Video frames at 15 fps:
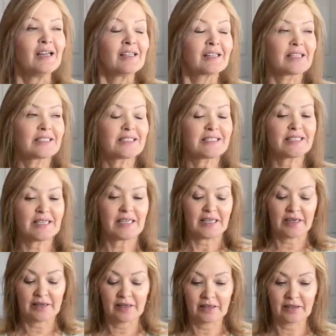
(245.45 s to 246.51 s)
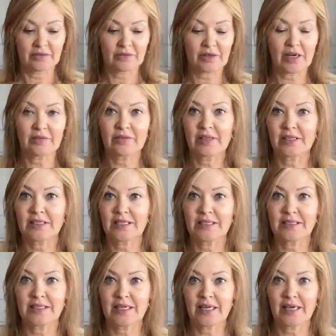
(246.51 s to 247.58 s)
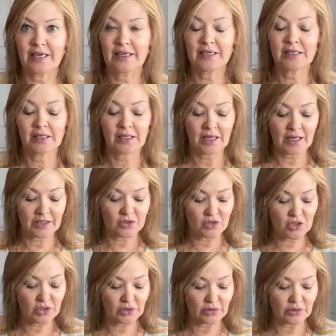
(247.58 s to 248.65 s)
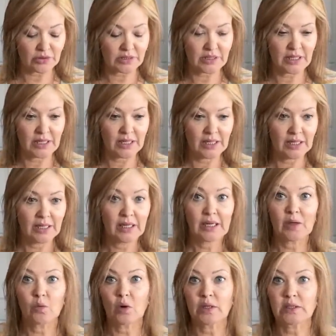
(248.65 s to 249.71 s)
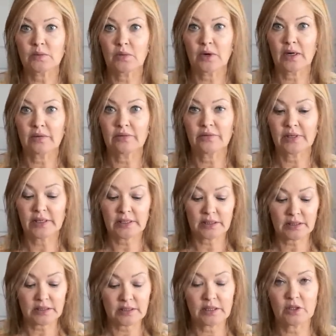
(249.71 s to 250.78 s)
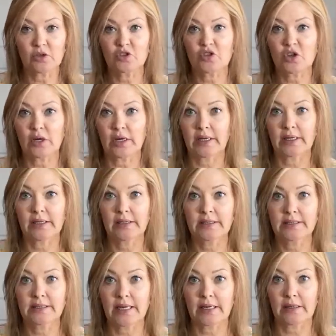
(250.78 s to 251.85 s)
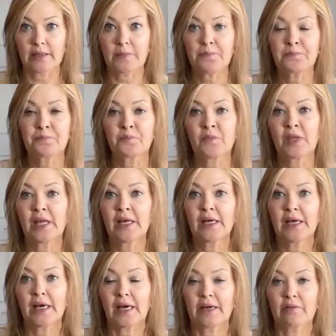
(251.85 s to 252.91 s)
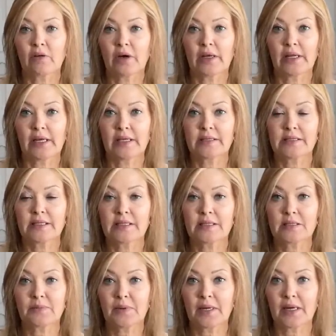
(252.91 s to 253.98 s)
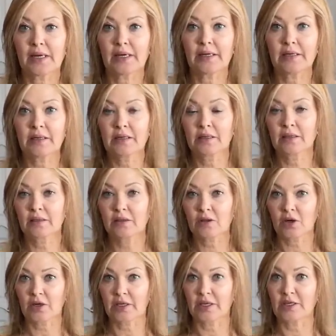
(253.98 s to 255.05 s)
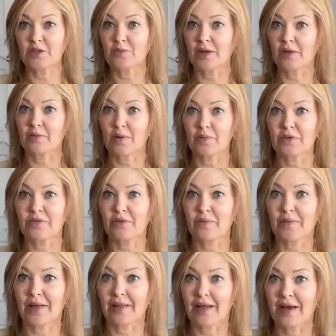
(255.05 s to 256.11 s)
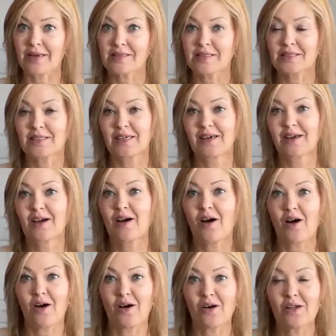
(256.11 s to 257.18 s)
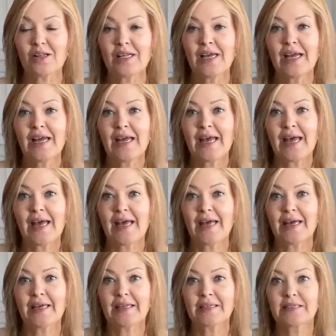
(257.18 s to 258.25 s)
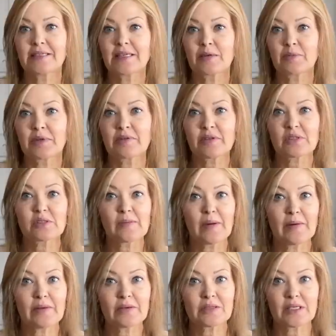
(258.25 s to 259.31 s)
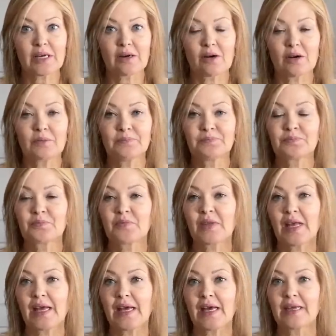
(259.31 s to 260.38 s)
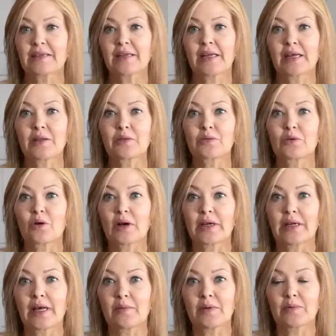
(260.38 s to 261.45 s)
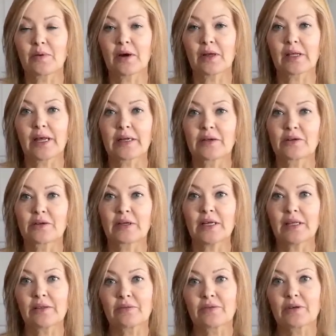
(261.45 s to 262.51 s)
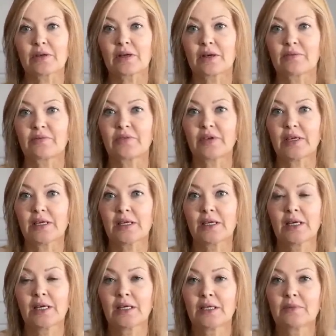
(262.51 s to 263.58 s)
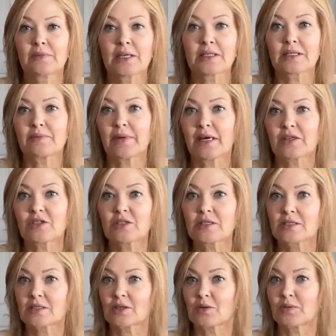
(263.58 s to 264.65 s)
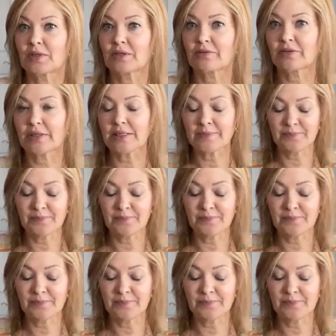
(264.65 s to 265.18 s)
Let's see, for outfit of the day today, I chose a Wantable outfit, Dear John denim. I have on a Z Supply cardigan, you may remember from my last haul, and I believe this is my Mother's Day haul. And then I threw on an Ebby bralette underneath for comfy, plus it matches so beautifully.